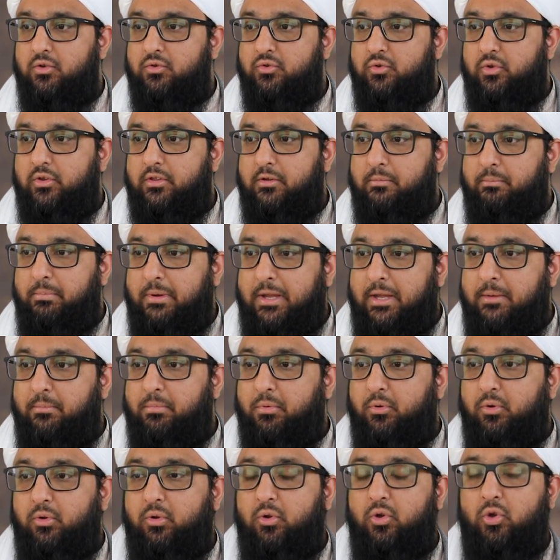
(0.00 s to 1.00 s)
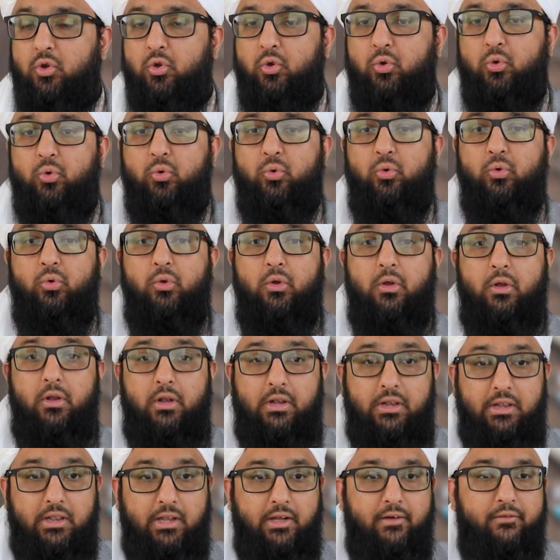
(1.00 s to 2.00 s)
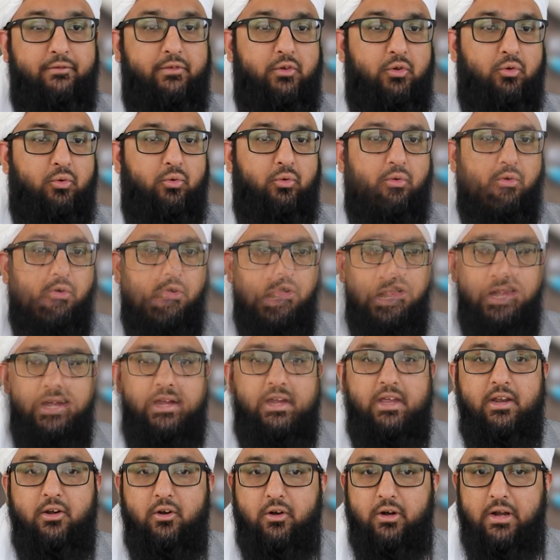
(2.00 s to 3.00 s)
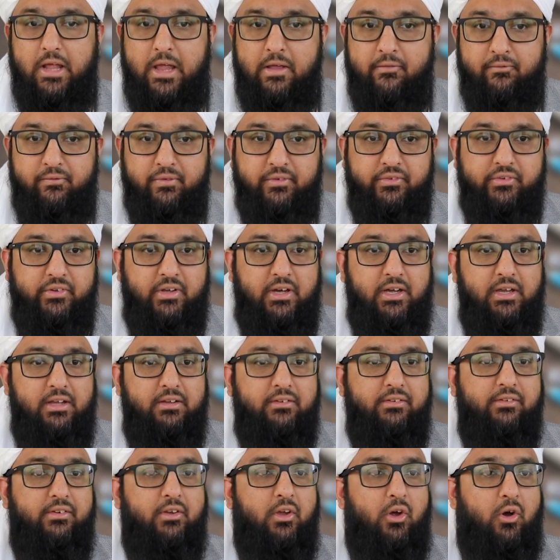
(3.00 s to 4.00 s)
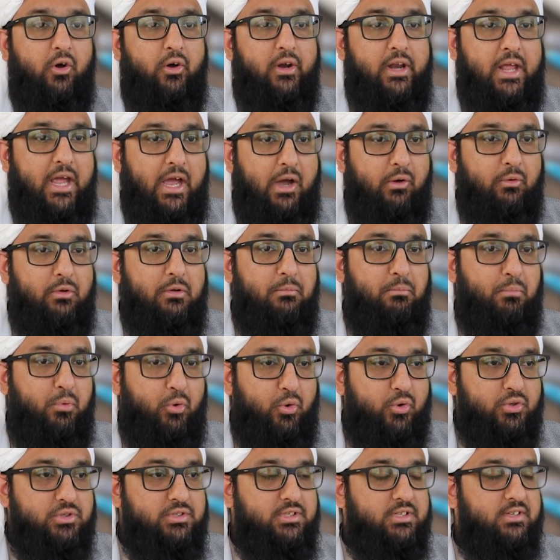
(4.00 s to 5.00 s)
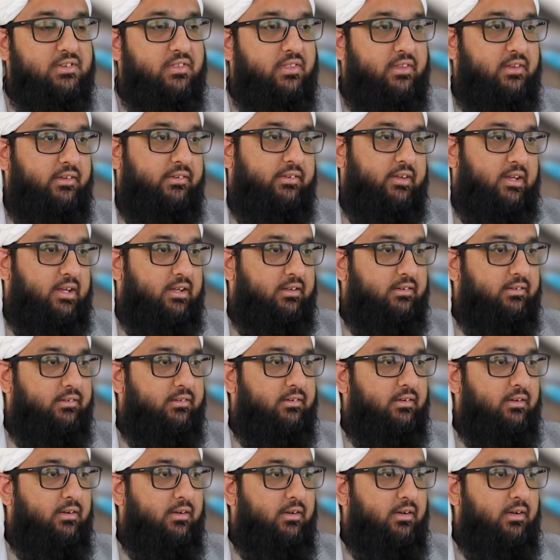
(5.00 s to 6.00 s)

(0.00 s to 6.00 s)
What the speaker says: to the people who love you. I cannot emphasize on how important this is.